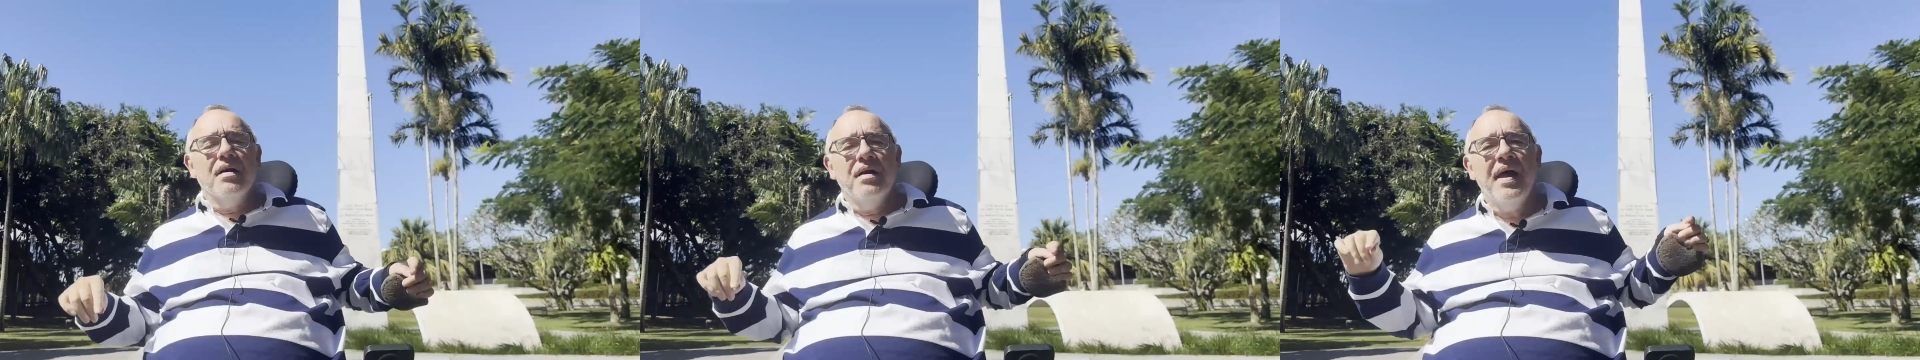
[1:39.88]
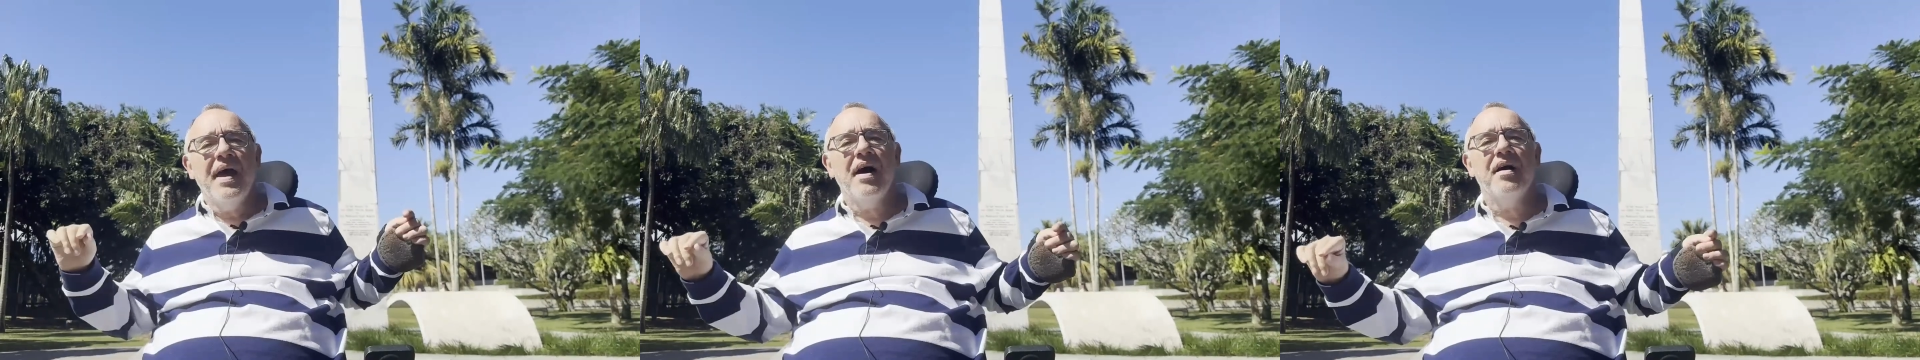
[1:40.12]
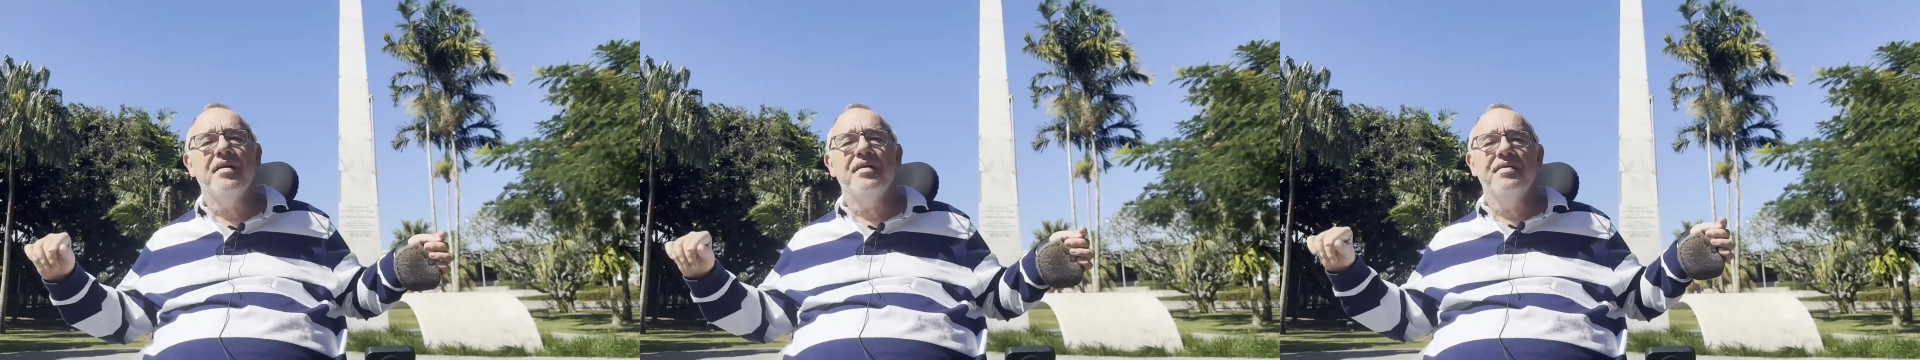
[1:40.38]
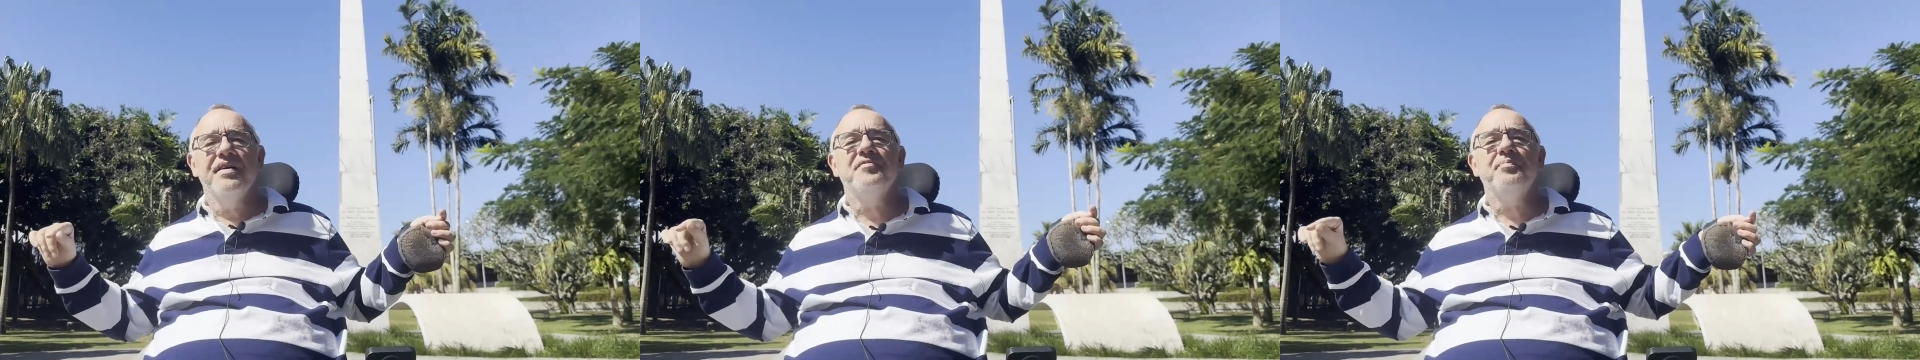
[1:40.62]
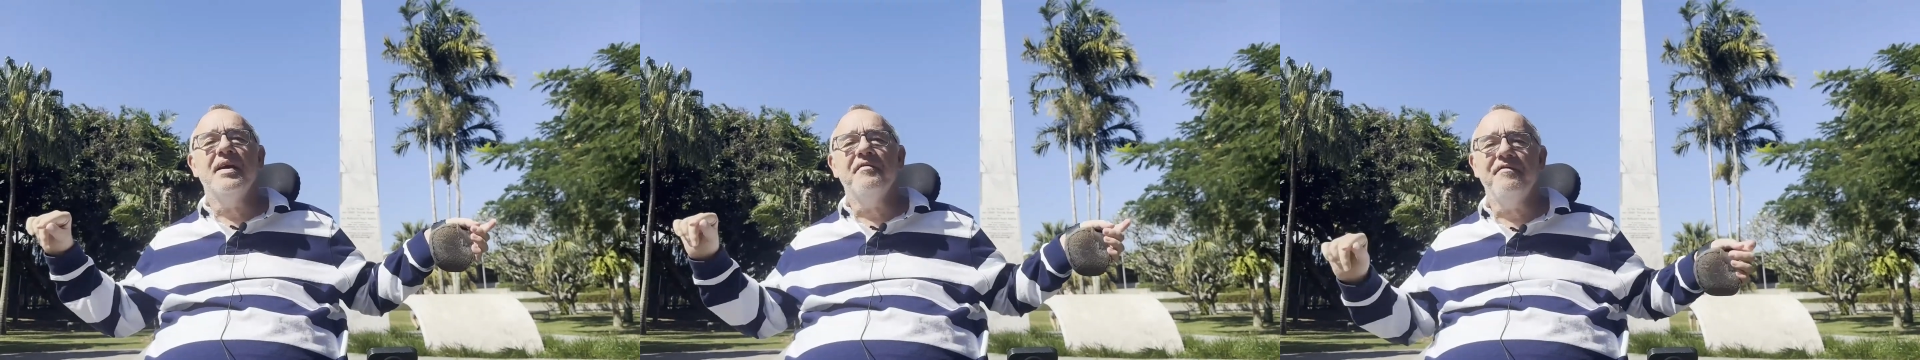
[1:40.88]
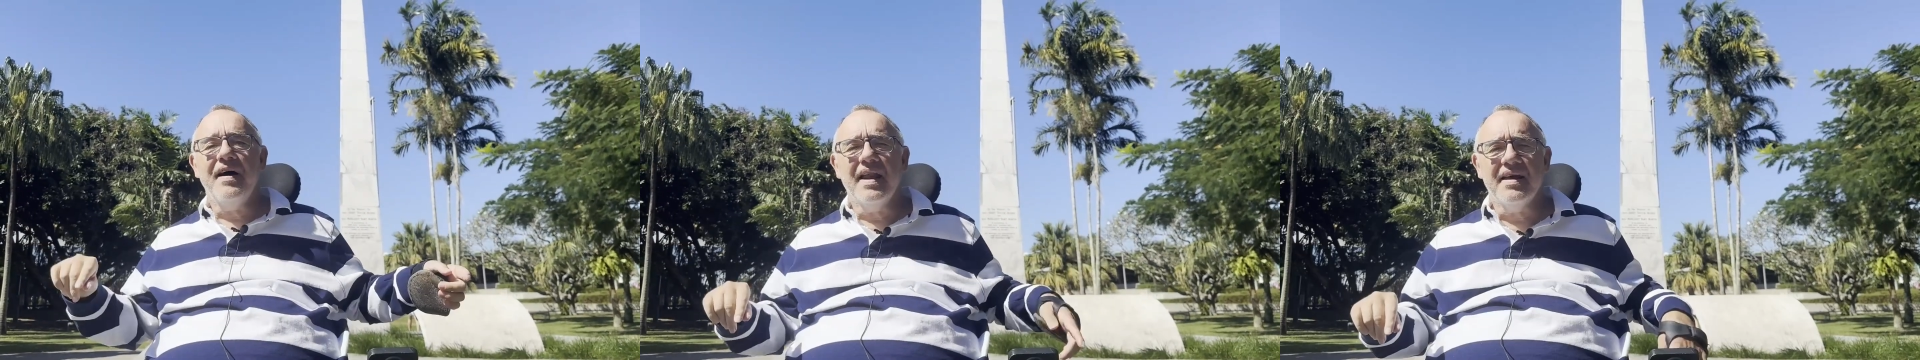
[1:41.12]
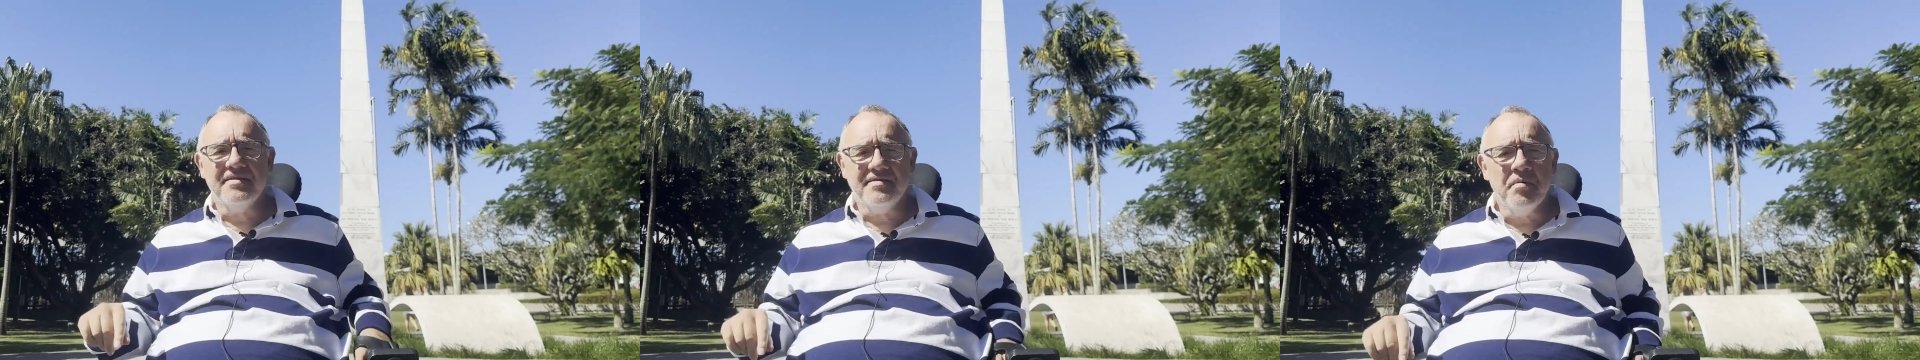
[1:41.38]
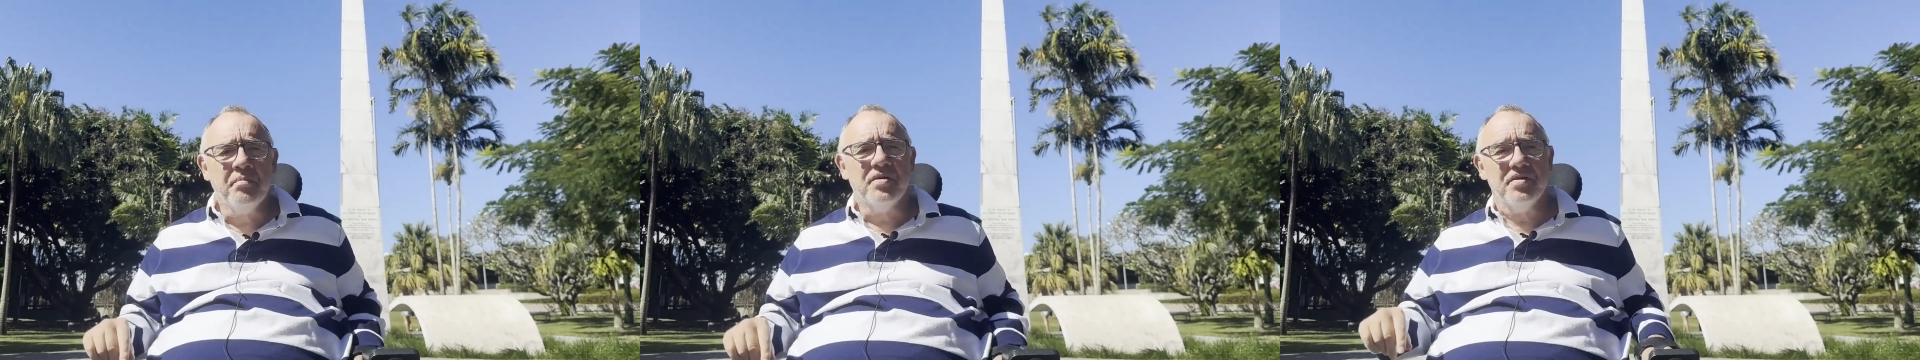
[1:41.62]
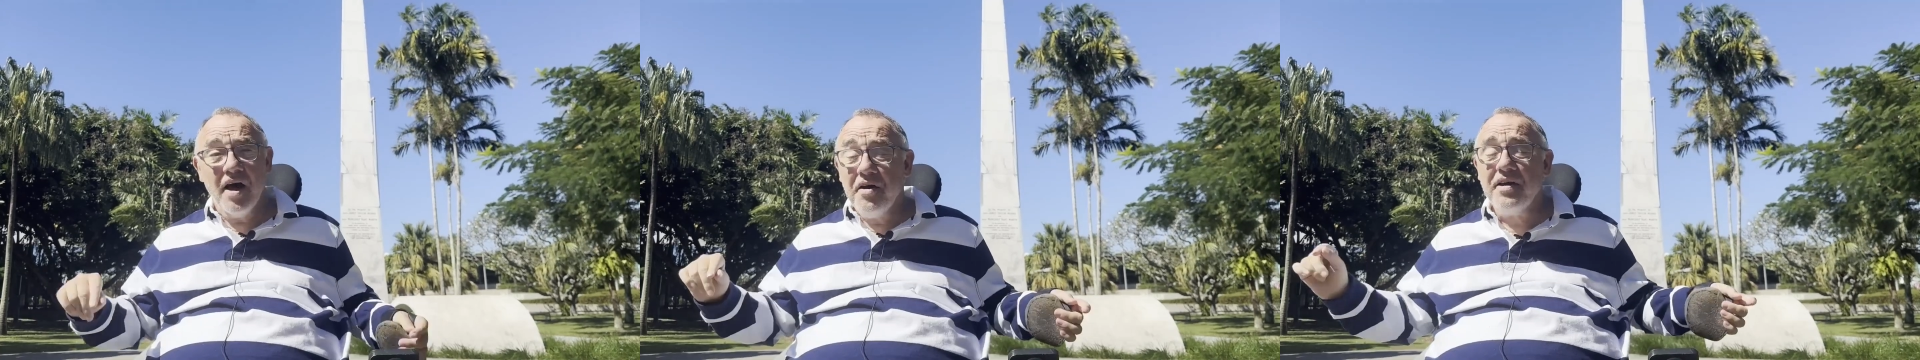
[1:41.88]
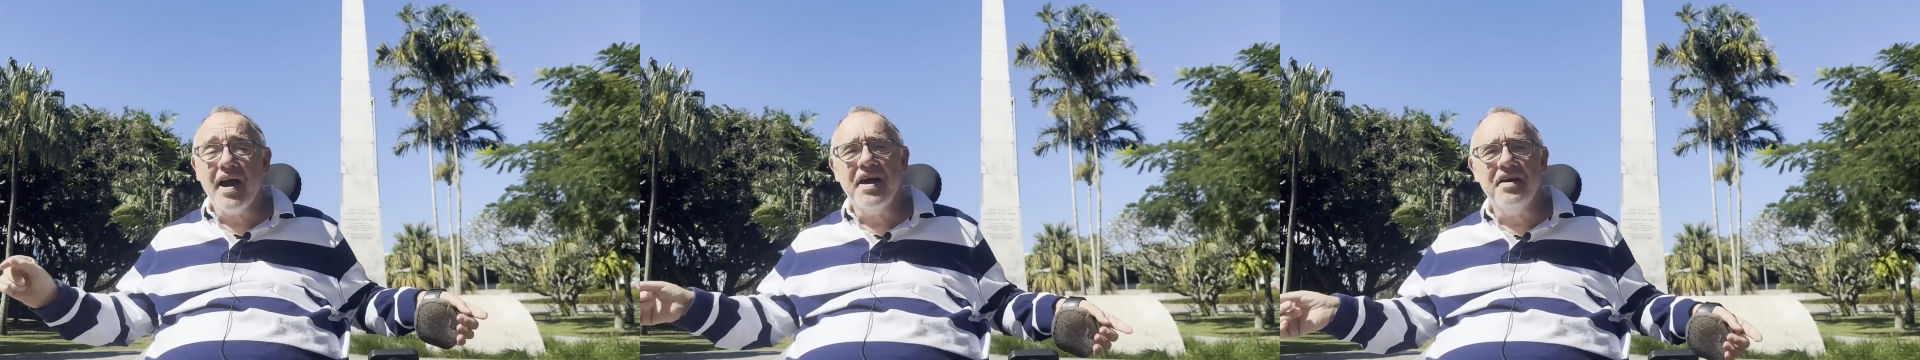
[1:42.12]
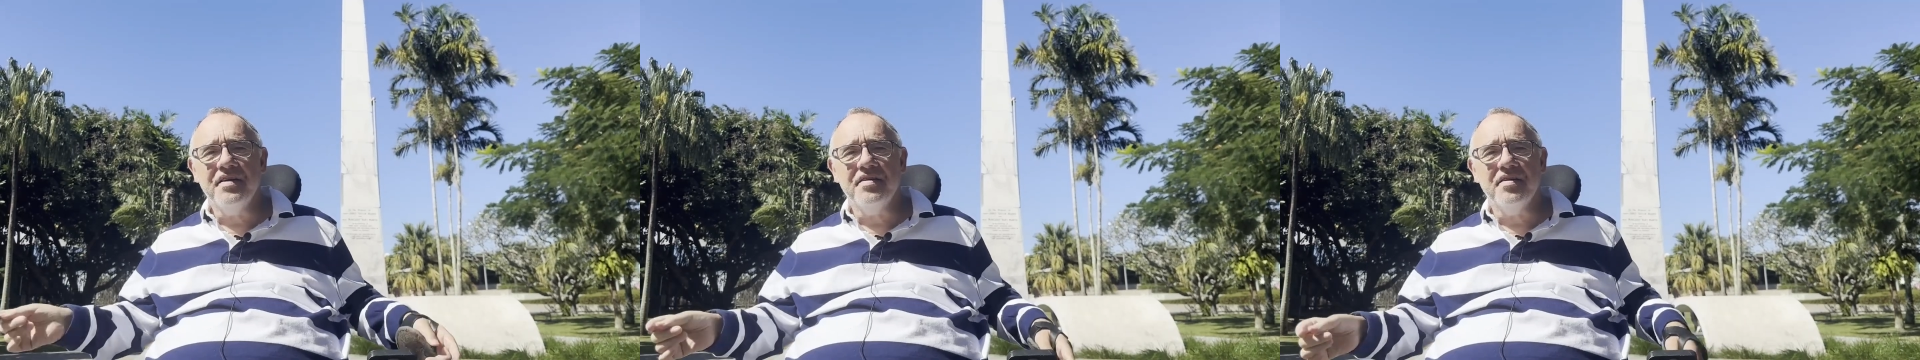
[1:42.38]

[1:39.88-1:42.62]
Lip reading: Now, this big phallic symbol located in the